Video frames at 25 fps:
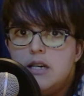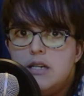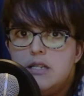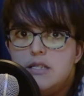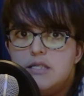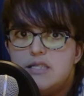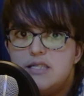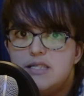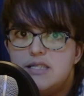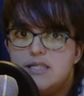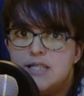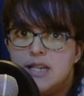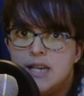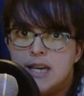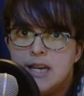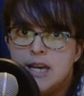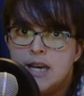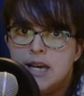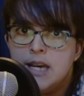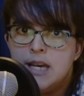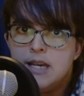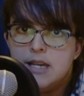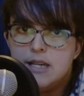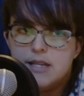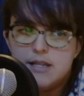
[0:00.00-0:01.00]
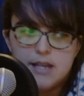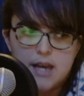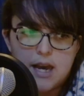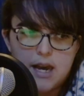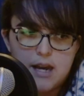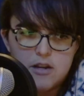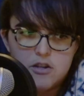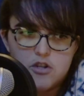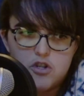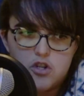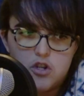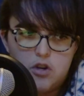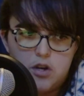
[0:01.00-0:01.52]
Singing is
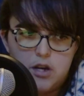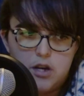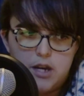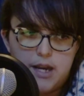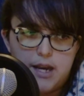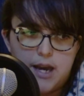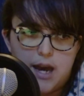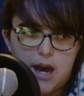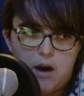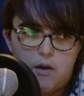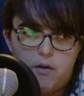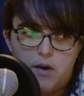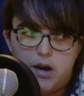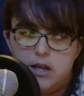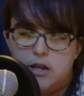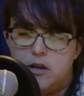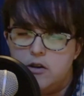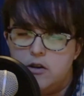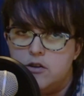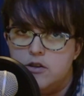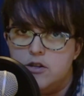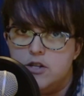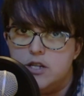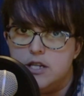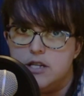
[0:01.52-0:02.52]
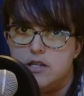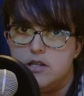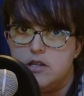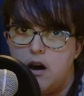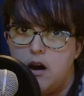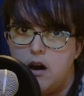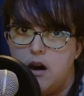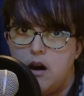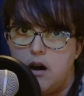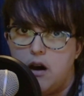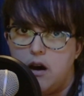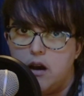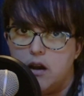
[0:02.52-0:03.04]
actually how I learned to
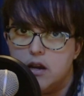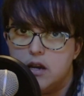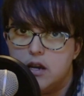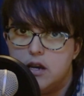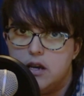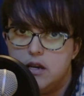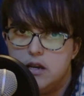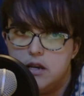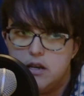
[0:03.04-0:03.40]
talk.